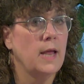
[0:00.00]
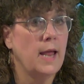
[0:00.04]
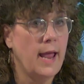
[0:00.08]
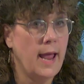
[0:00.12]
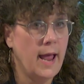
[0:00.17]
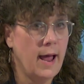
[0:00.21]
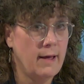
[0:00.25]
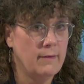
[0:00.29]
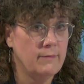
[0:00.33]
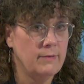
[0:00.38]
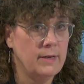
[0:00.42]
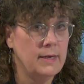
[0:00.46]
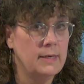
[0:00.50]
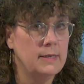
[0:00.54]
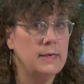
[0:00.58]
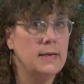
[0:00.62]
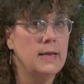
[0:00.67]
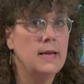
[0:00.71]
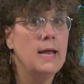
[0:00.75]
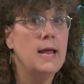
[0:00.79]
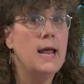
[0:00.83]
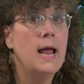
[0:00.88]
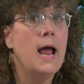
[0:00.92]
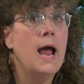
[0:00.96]
have it.
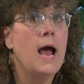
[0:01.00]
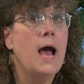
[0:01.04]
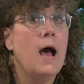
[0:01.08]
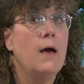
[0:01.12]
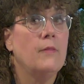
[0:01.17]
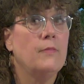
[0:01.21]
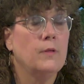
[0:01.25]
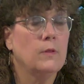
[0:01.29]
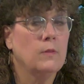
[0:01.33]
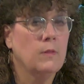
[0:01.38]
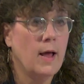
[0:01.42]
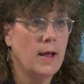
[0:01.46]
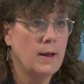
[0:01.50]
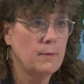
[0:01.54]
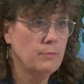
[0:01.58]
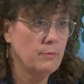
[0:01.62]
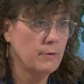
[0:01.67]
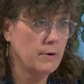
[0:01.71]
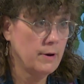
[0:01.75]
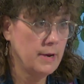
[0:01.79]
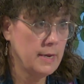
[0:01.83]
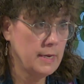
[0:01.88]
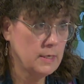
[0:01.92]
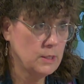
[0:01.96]
The
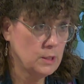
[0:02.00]
Library